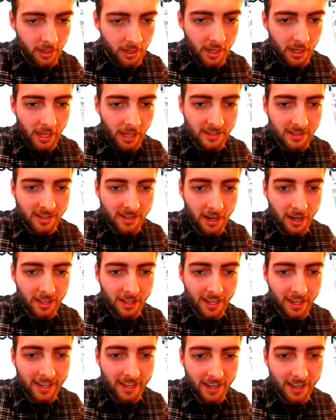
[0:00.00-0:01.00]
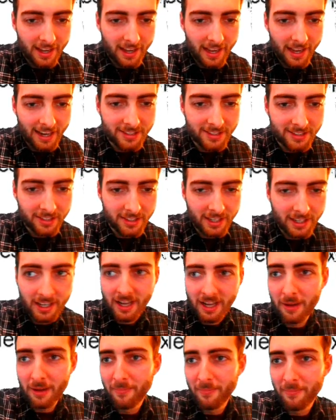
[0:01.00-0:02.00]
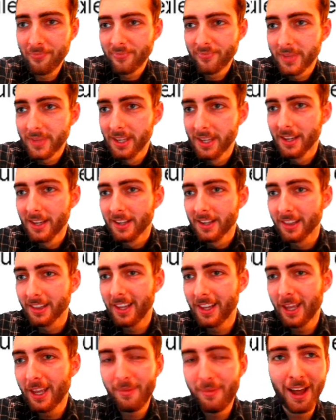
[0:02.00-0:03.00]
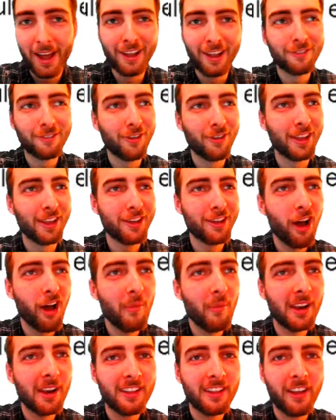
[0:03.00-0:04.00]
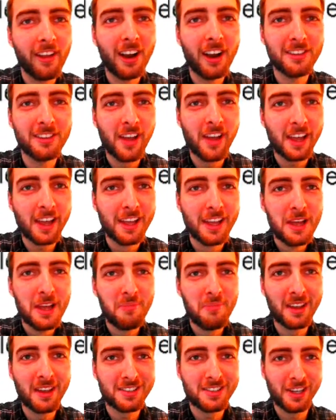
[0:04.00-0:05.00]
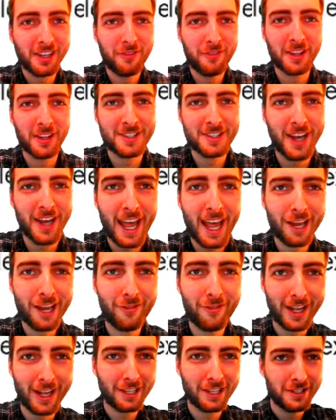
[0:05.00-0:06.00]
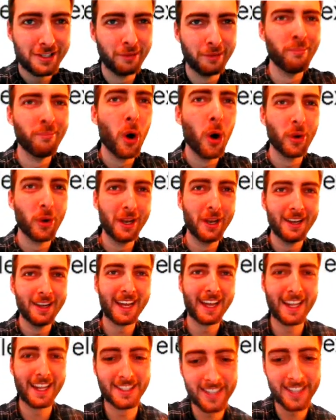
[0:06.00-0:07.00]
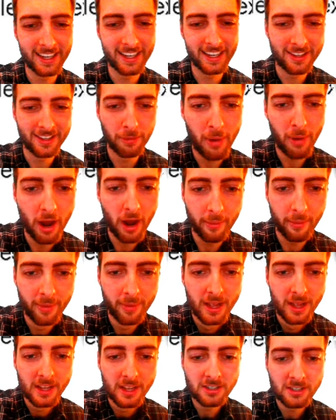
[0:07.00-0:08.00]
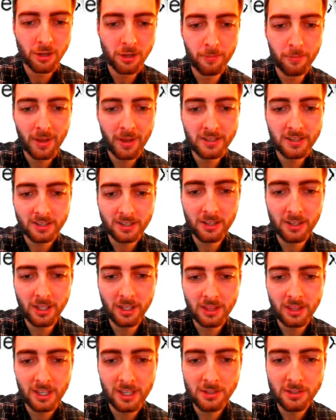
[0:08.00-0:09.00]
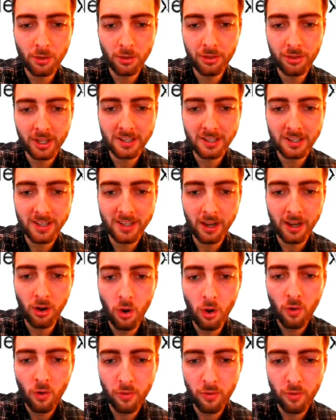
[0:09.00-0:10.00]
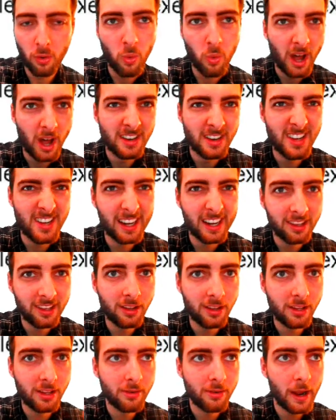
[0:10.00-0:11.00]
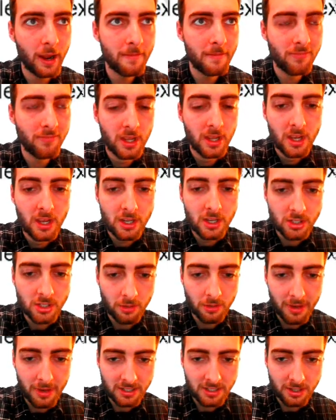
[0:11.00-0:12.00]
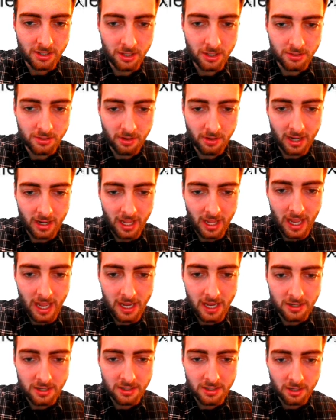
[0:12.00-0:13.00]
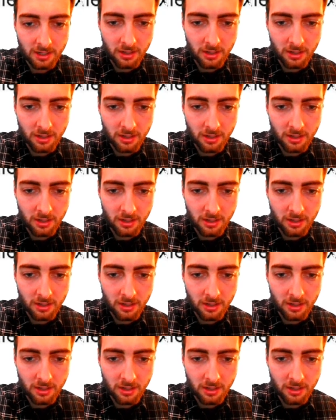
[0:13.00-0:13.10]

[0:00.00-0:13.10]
It's kind of like actually Liam had a funny comment in there. He's like, basically if it's negative, it gets demoted. It gets sent to the bottom. So basically this whole thing is like over 1 technically, right? So basically you just write 8